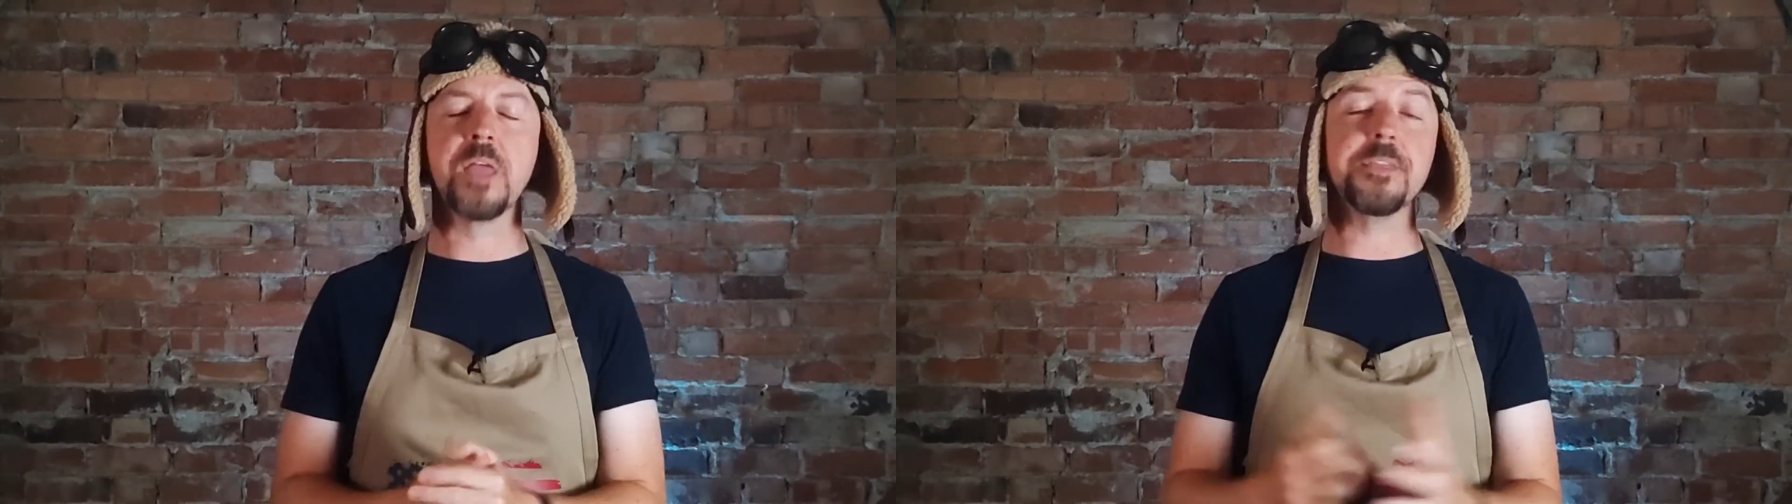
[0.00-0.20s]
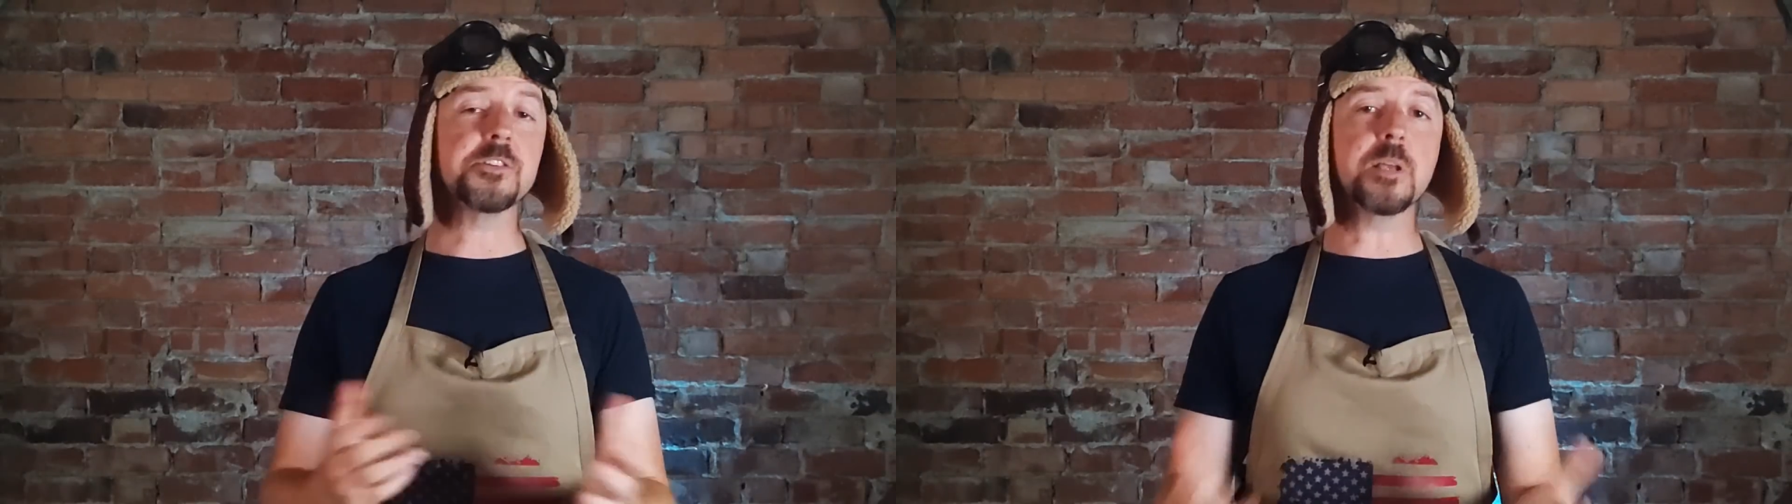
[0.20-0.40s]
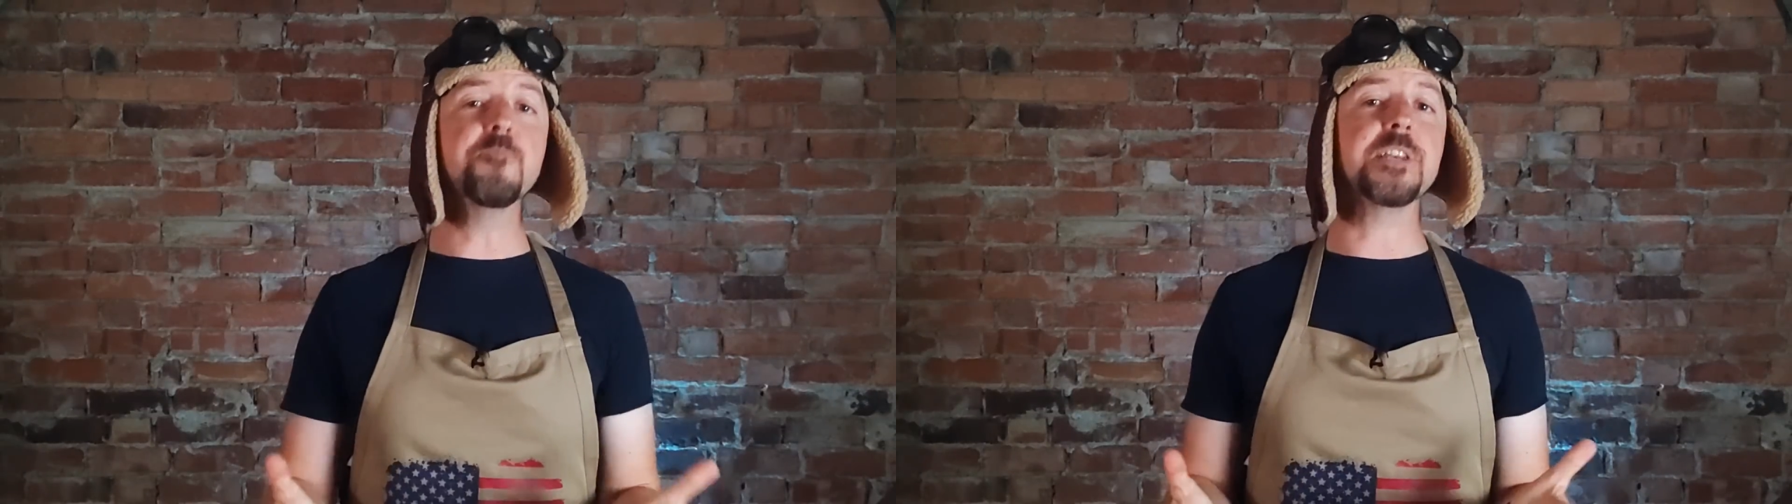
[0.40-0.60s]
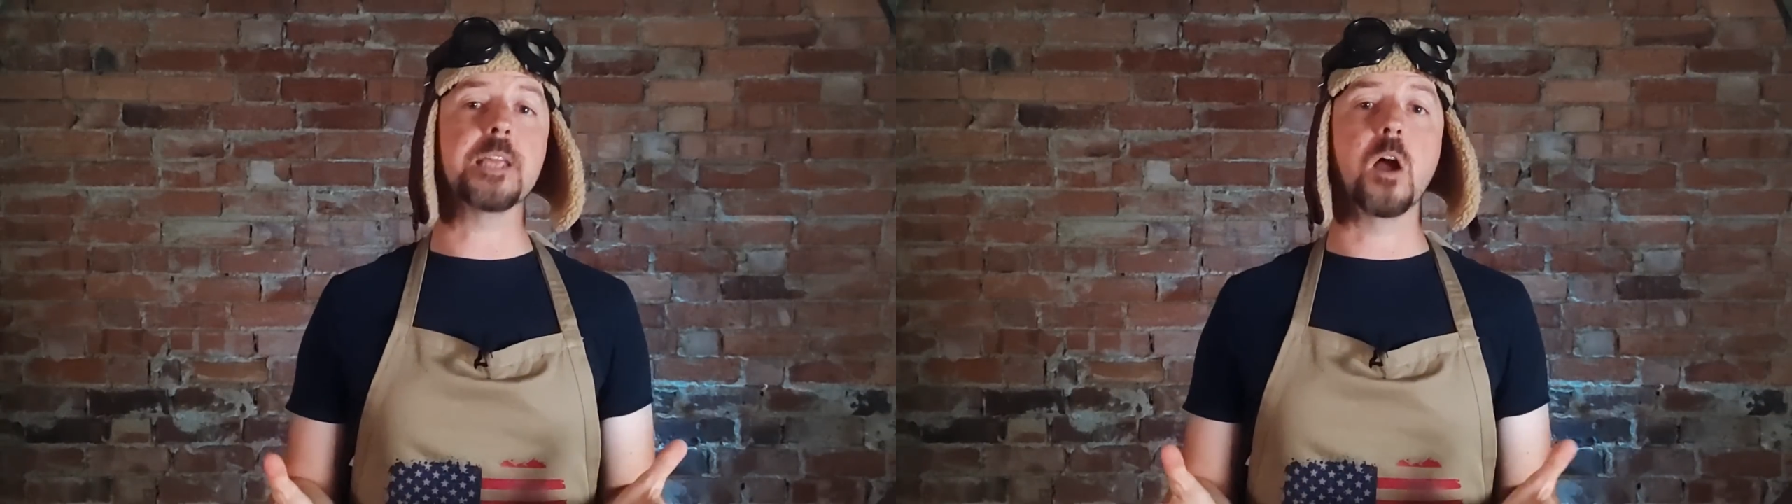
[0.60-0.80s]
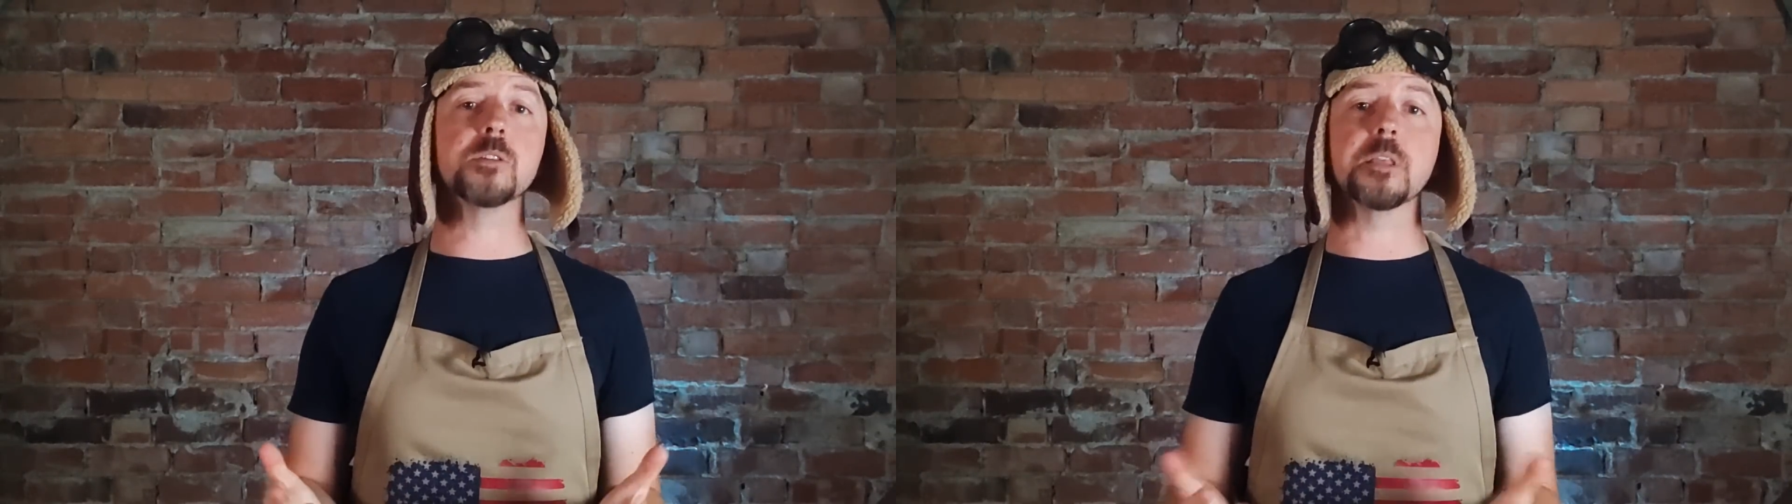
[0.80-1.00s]
There are some
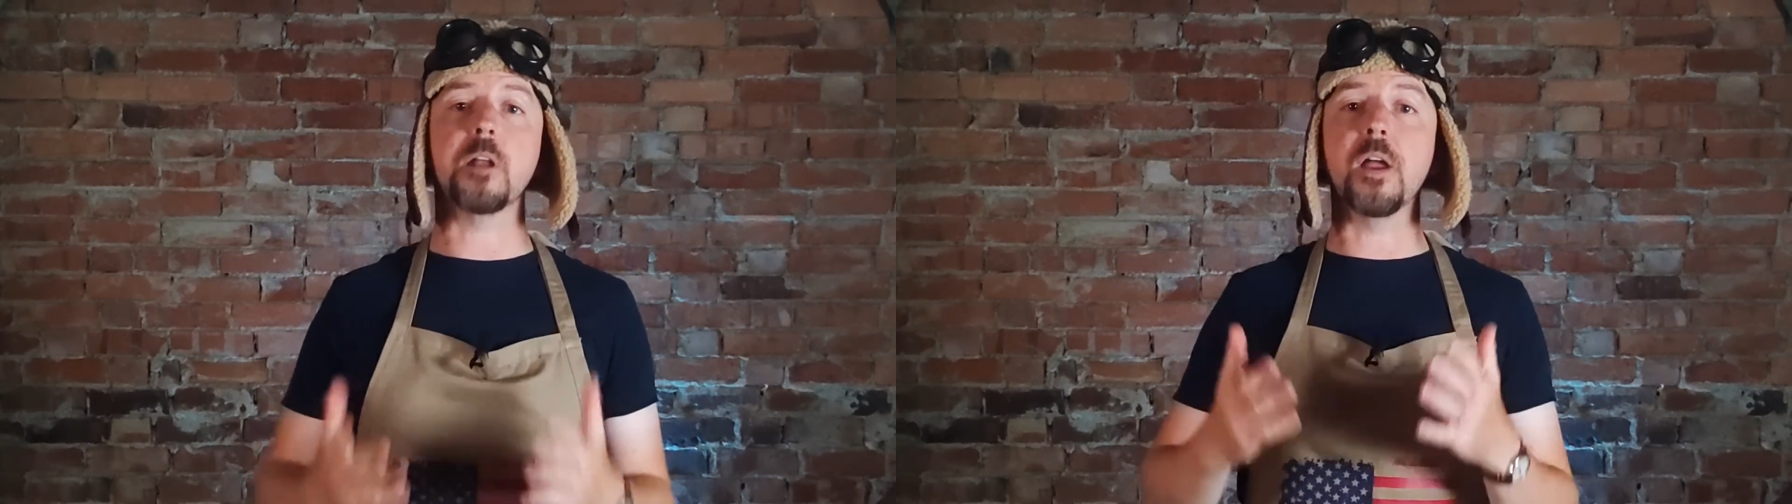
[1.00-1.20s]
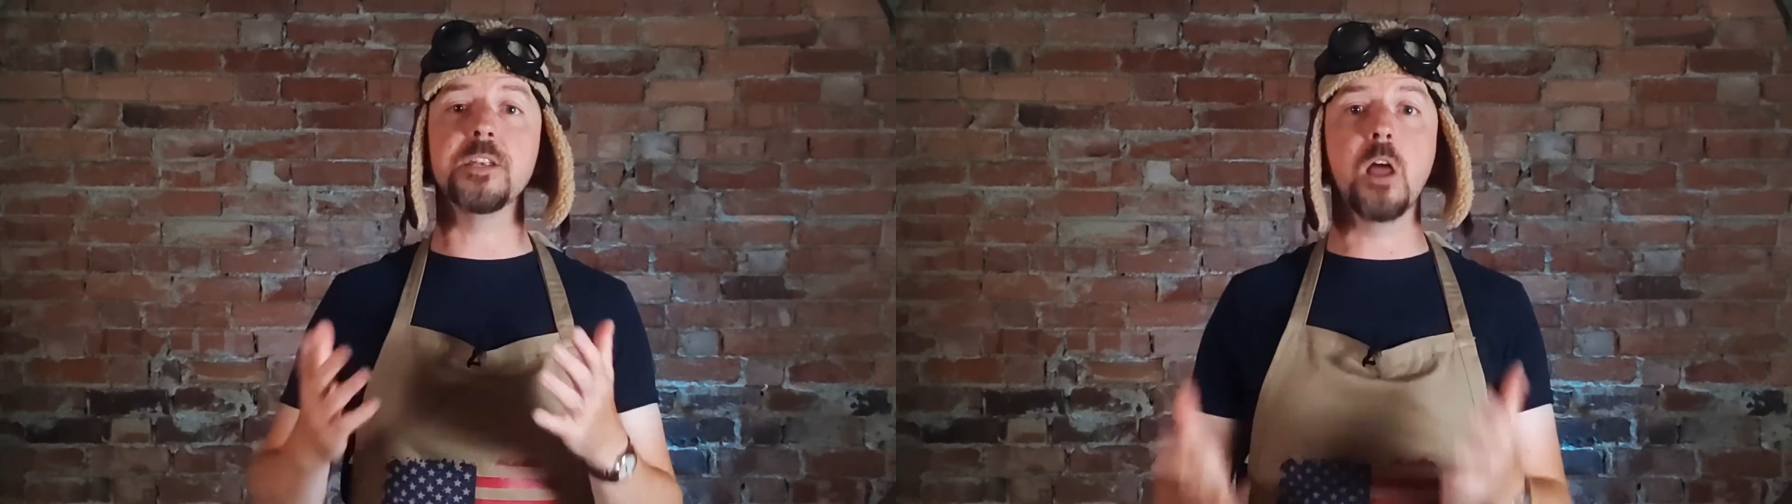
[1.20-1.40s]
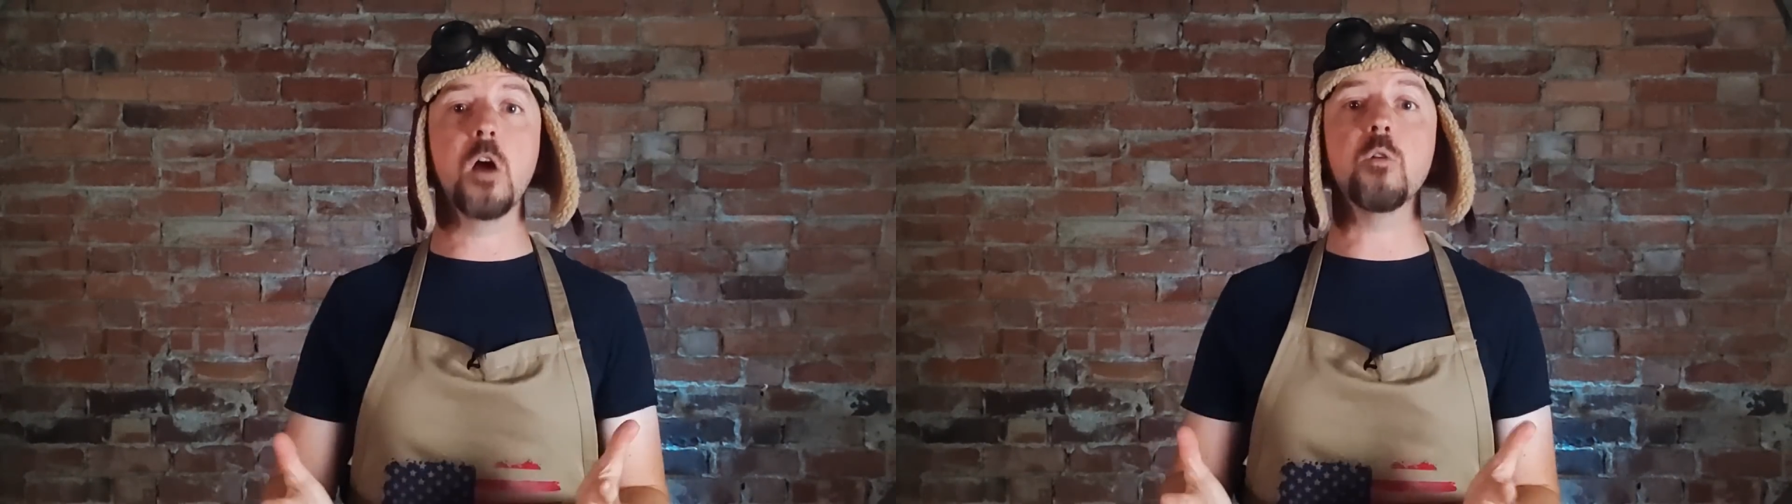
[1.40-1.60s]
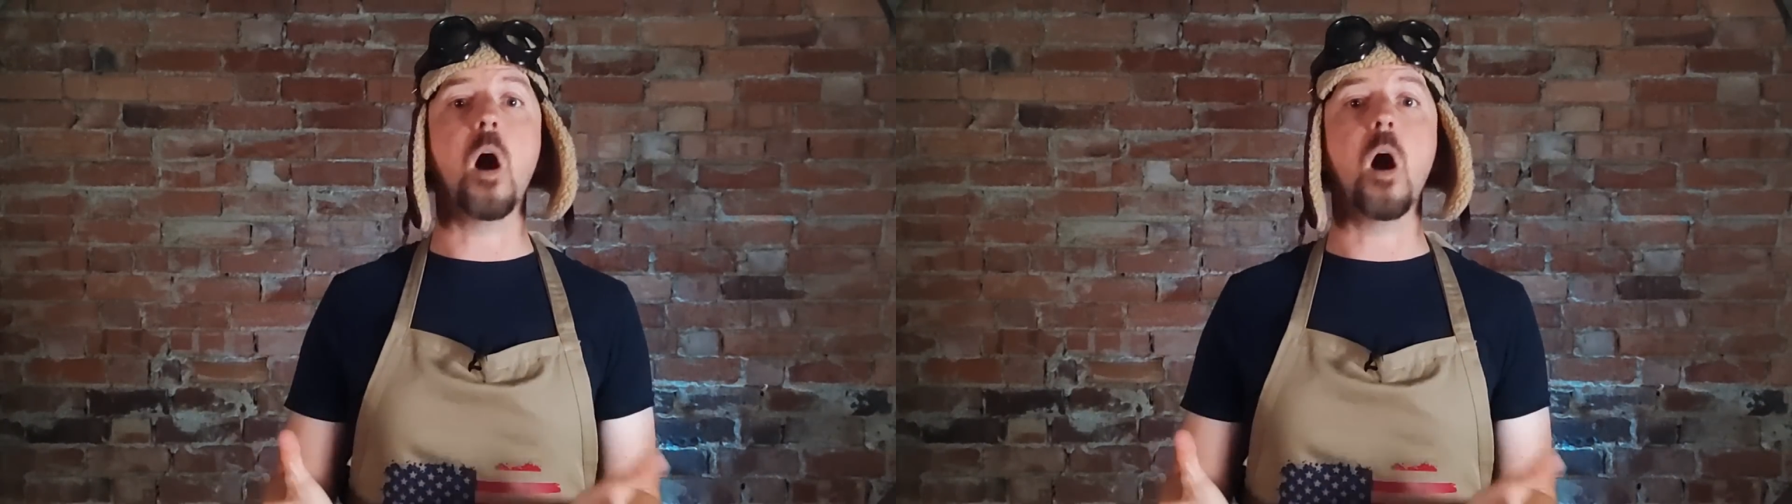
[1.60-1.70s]
videos that I know